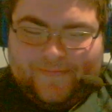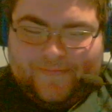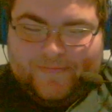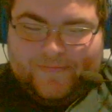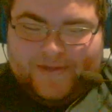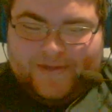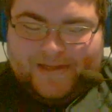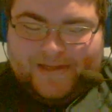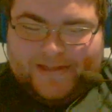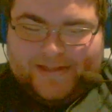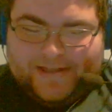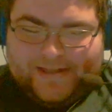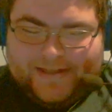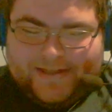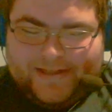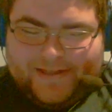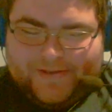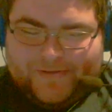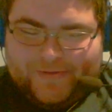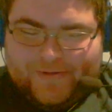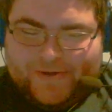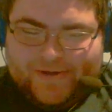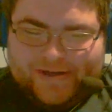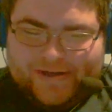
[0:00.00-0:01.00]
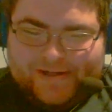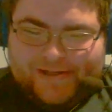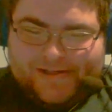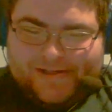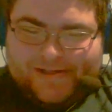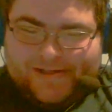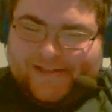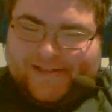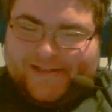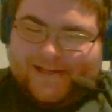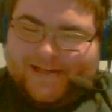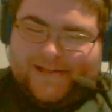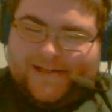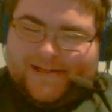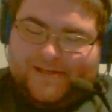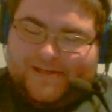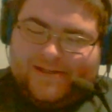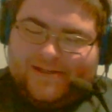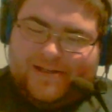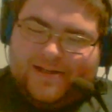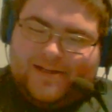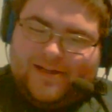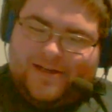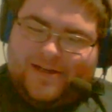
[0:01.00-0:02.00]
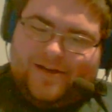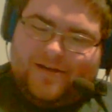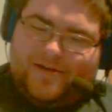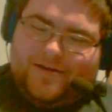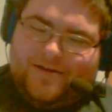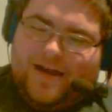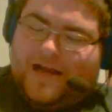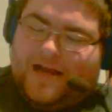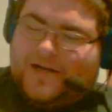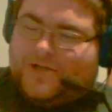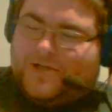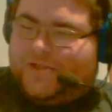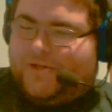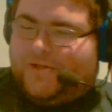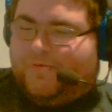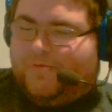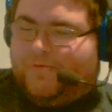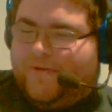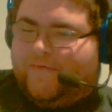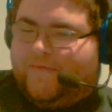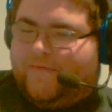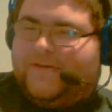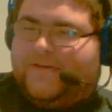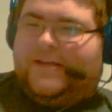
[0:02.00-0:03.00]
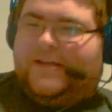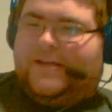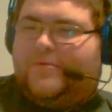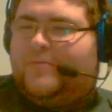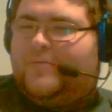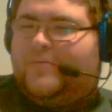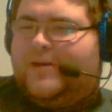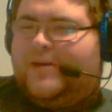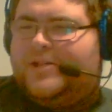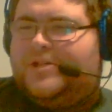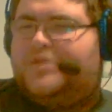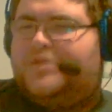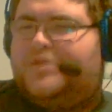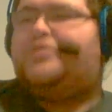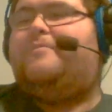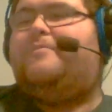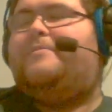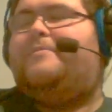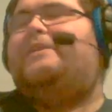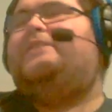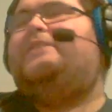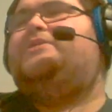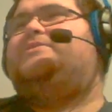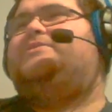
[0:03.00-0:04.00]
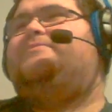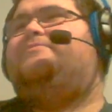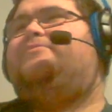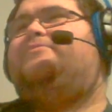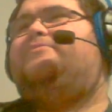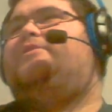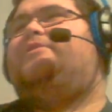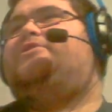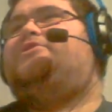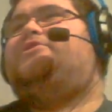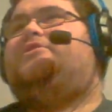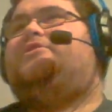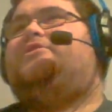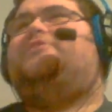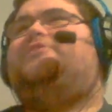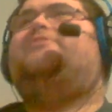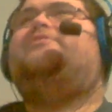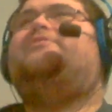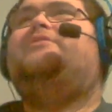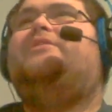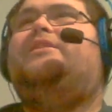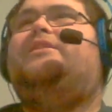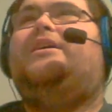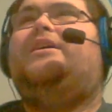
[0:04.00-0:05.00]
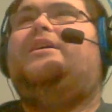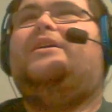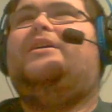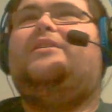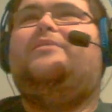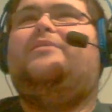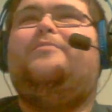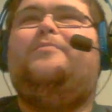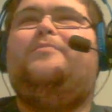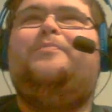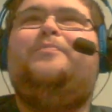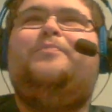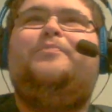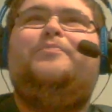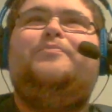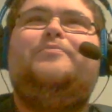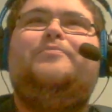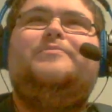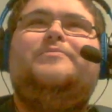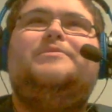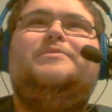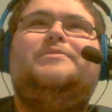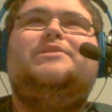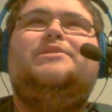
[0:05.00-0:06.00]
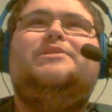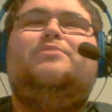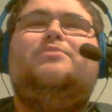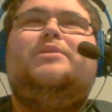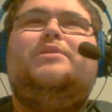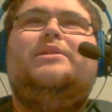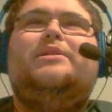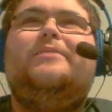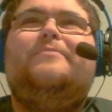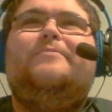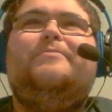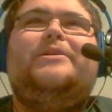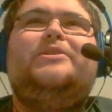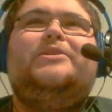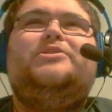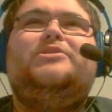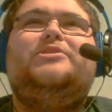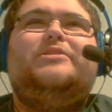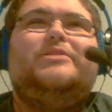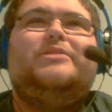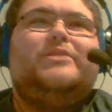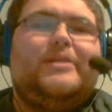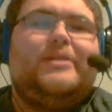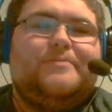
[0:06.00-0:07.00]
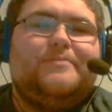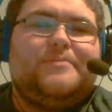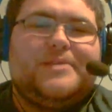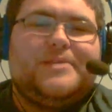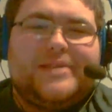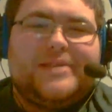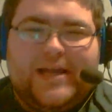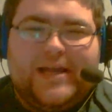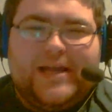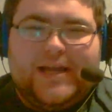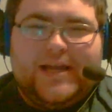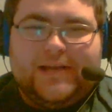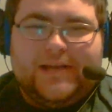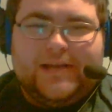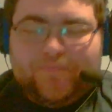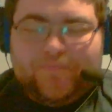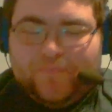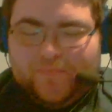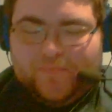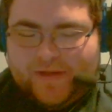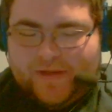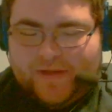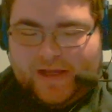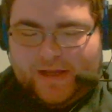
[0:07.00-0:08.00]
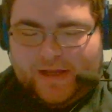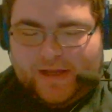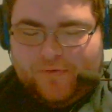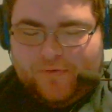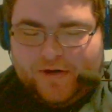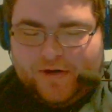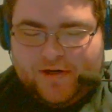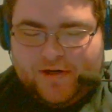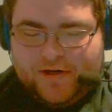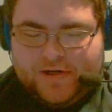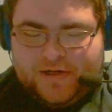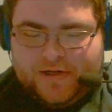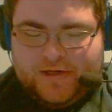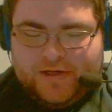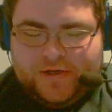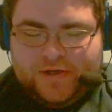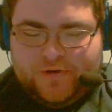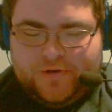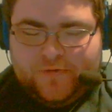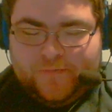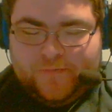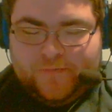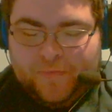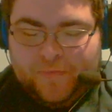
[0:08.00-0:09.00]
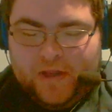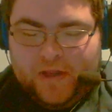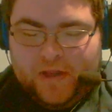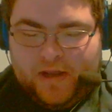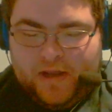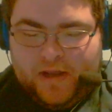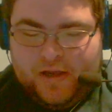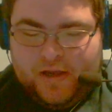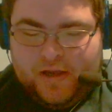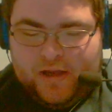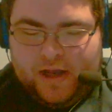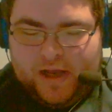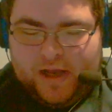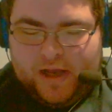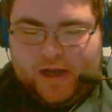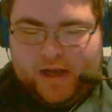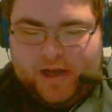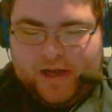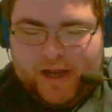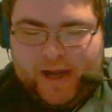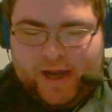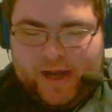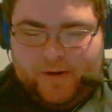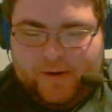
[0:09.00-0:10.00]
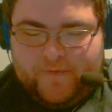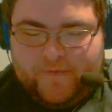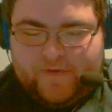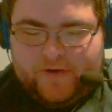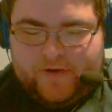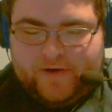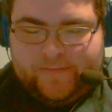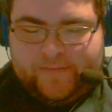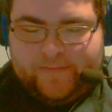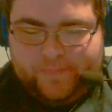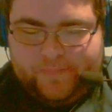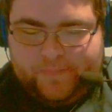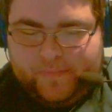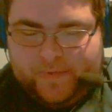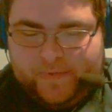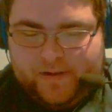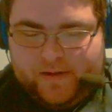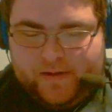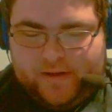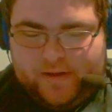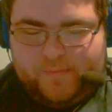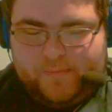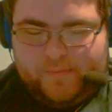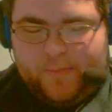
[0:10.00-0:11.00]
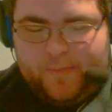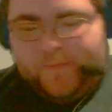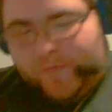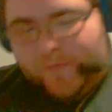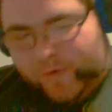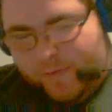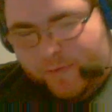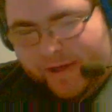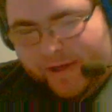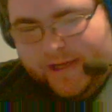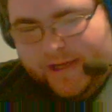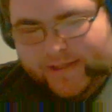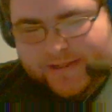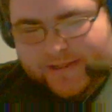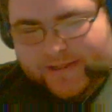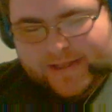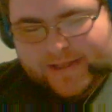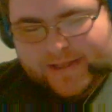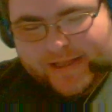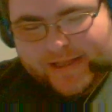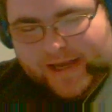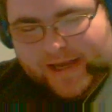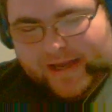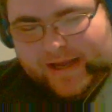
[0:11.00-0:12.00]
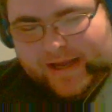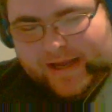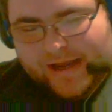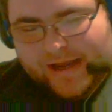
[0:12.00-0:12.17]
this one is actually one of Daniel Bryan's dream matches. I'm pretty sure. Someone had mentioned him saying that he wanted to do. However, before we get into that,